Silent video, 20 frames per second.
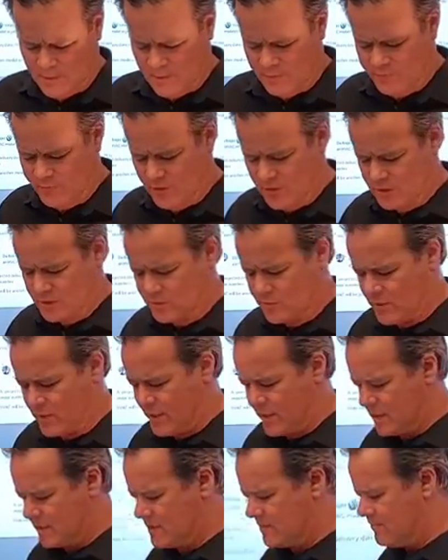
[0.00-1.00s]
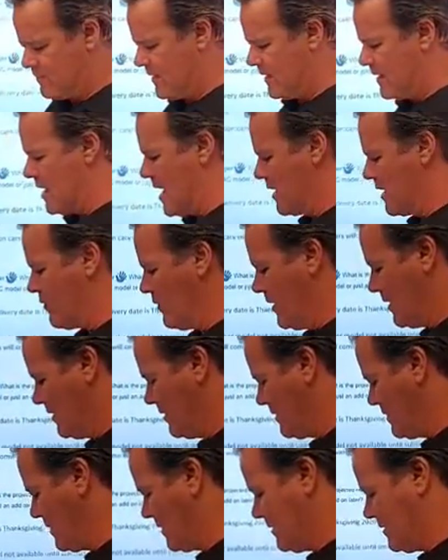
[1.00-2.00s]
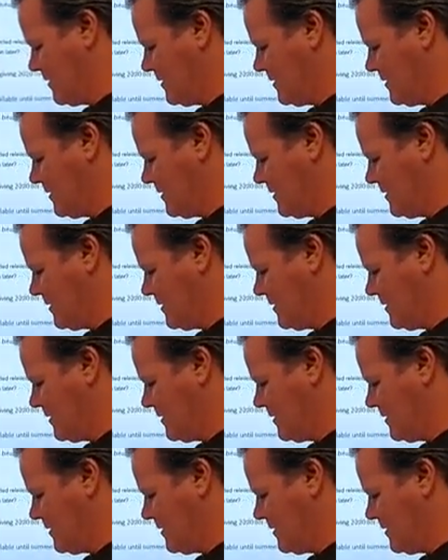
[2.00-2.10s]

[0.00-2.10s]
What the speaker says: The first one is beadlock wheels.